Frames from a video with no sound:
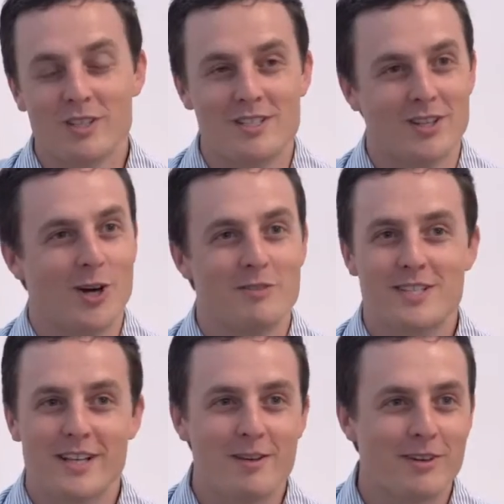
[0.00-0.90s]
There's a lot of
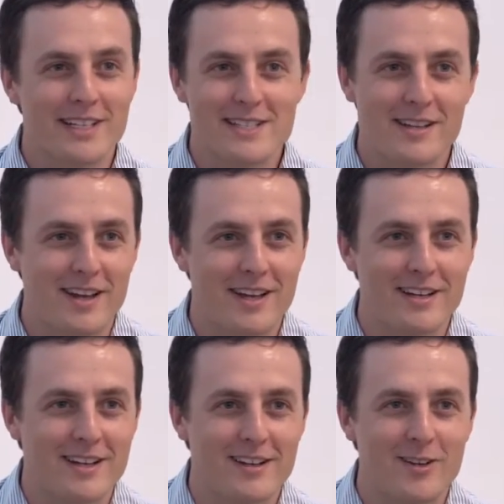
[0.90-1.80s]
South Africans here,
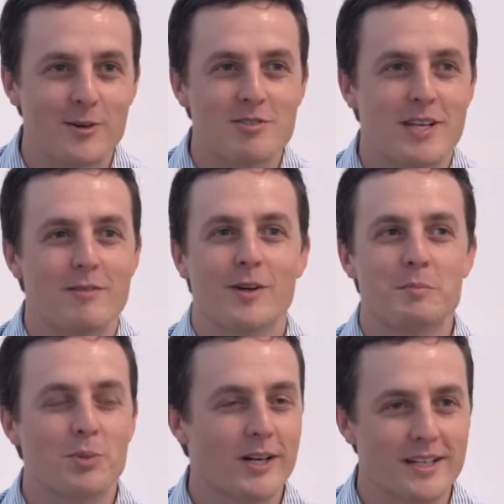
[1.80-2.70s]
and a lot of South
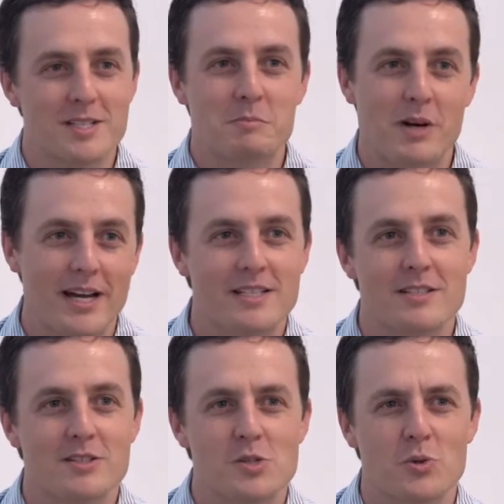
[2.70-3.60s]
African products and brands
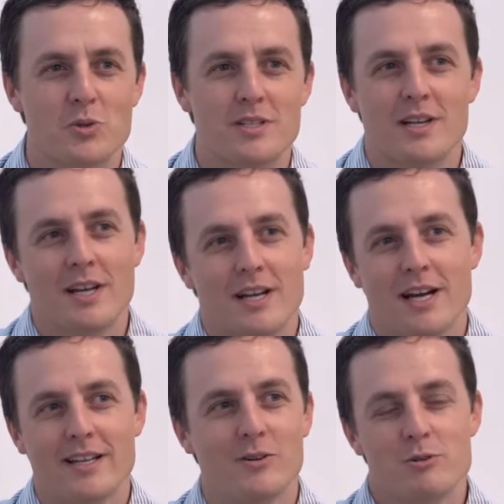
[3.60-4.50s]
and stores,
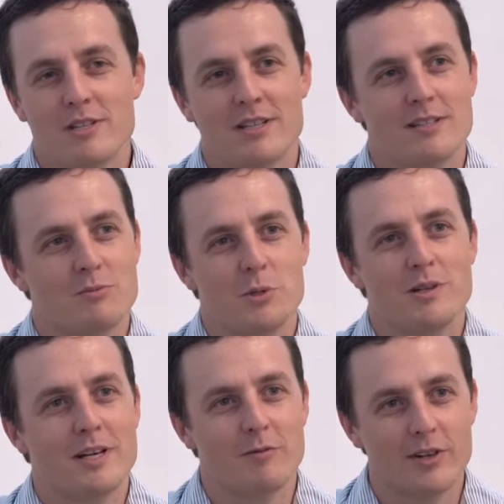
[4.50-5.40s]
and then also things that we
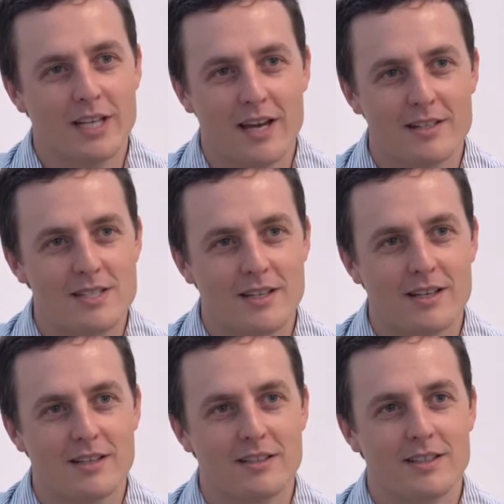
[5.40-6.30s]
would never encounter
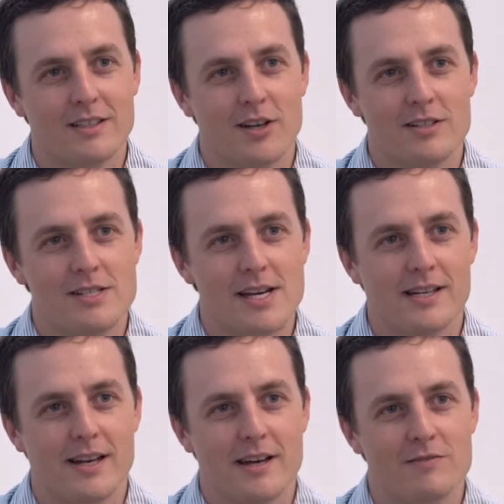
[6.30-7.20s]
in our
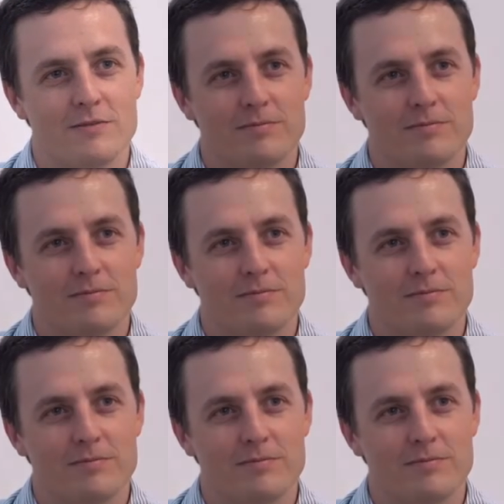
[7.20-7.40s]
daily life.